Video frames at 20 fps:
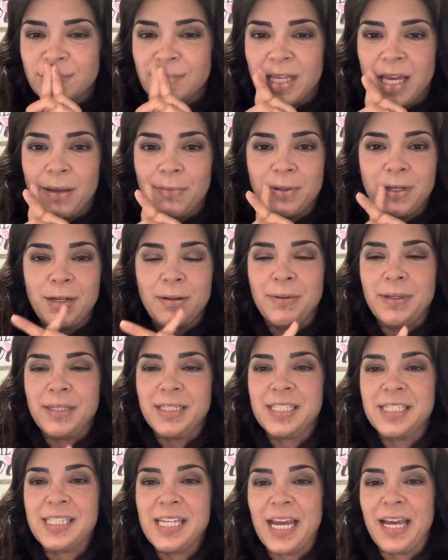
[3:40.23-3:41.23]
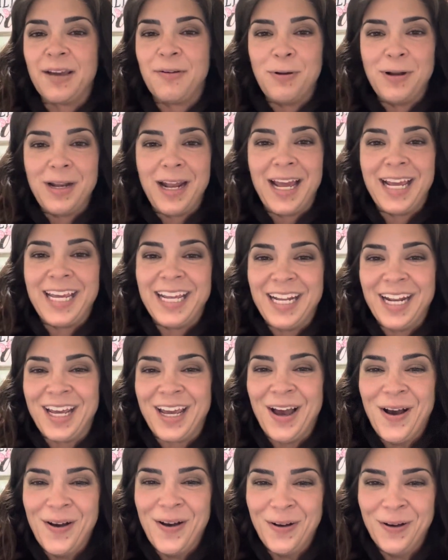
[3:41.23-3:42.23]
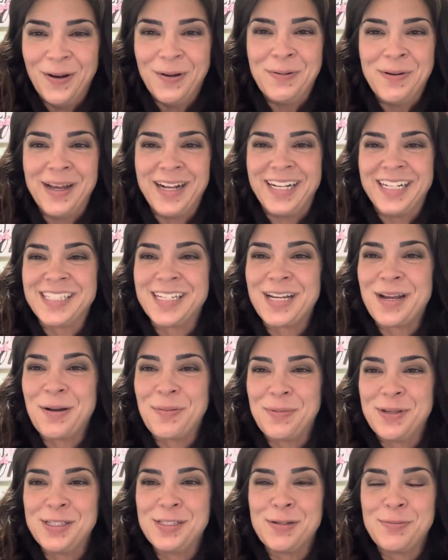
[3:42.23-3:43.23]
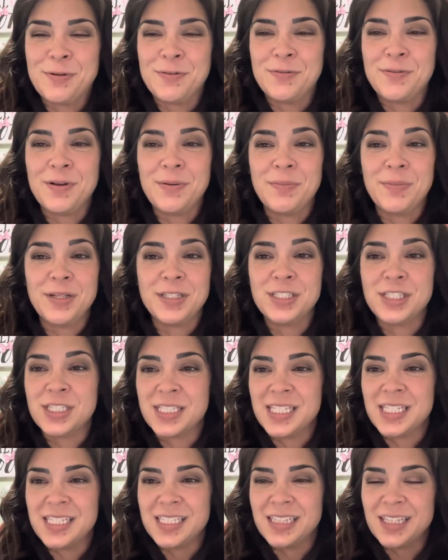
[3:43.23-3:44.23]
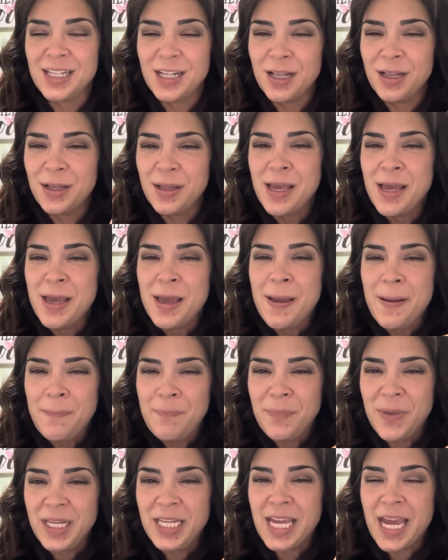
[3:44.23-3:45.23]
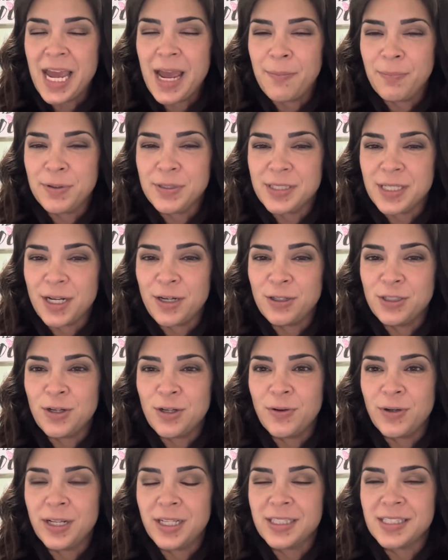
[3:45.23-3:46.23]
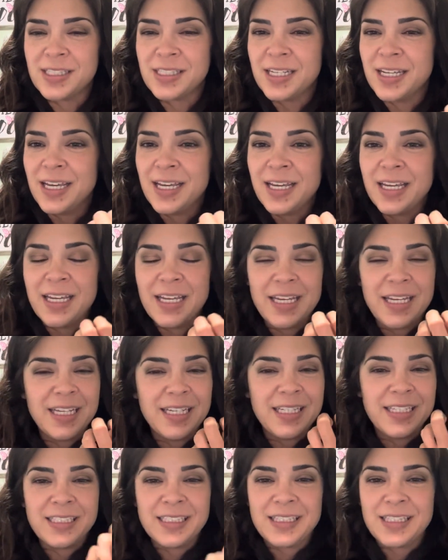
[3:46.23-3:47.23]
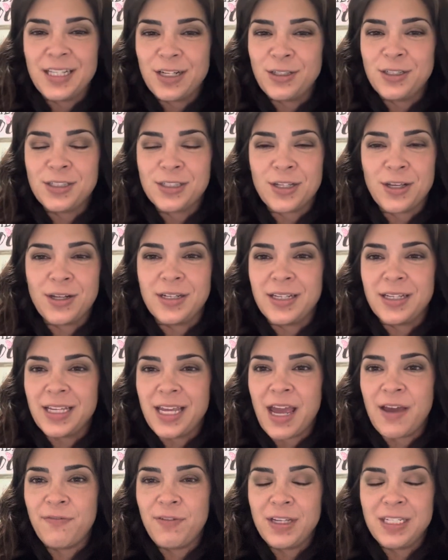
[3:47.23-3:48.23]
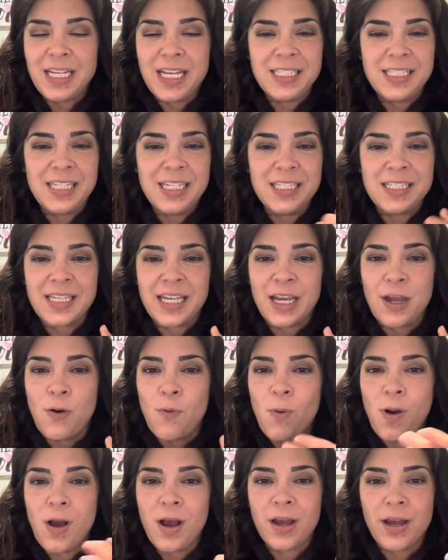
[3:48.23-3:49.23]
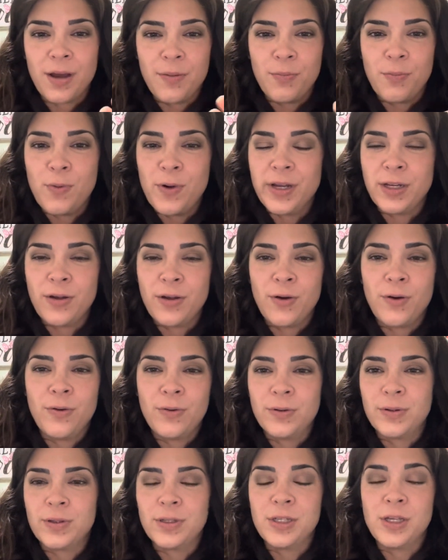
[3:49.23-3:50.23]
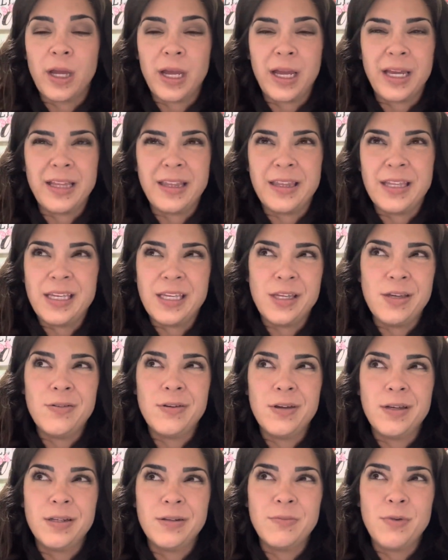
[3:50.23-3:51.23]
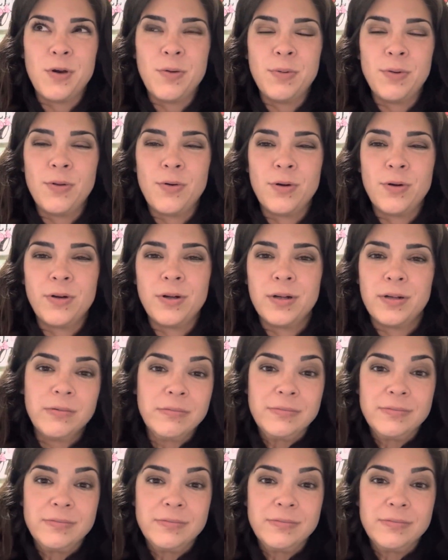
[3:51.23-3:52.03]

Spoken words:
I'm gonna be sick when I get to go. It's gonna be super fun, but just these little mini apple cider donuts, they're just good. Cafe Daisy's like a walk-up window. I think you can mobile order.